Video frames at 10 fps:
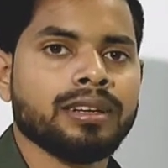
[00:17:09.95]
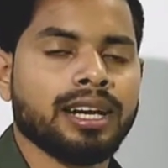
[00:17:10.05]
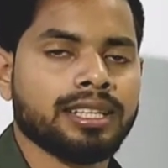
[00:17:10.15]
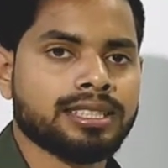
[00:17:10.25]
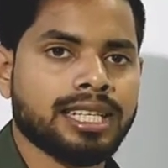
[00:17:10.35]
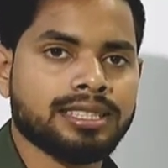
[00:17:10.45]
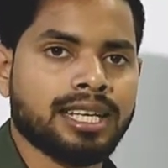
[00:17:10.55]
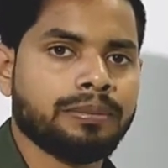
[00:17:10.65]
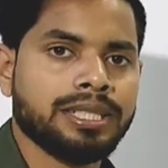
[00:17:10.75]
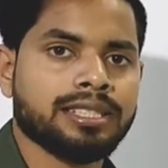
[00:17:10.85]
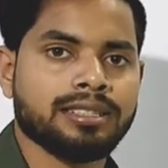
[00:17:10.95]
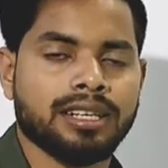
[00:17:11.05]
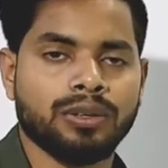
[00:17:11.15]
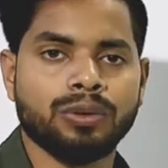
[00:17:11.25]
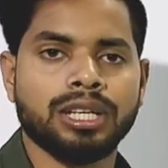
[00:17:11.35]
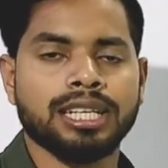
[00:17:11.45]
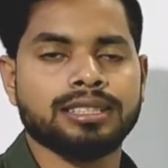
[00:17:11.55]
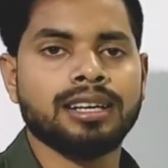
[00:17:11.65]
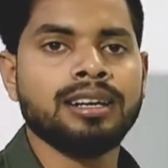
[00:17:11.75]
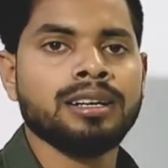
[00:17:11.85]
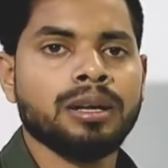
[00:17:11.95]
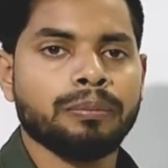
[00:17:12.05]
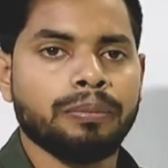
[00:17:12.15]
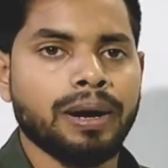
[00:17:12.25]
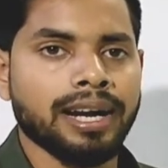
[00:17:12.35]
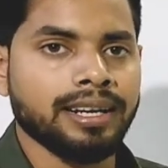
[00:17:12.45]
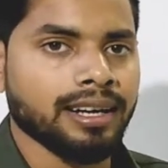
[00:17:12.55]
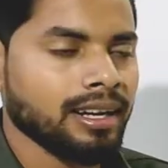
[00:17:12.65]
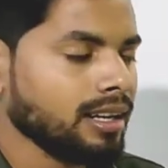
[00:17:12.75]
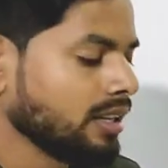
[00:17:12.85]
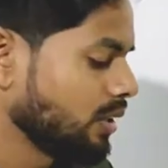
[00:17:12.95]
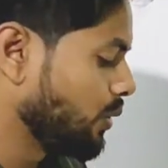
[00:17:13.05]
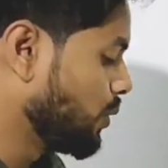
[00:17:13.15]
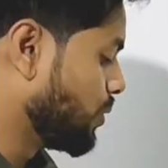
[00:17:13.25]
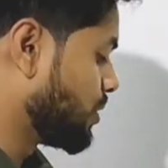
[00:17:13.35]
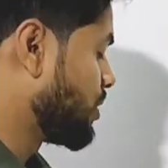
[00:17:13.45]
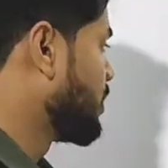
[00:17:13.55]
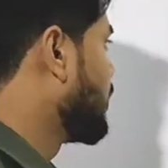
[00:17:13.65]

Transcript: either such services are known as the final goods.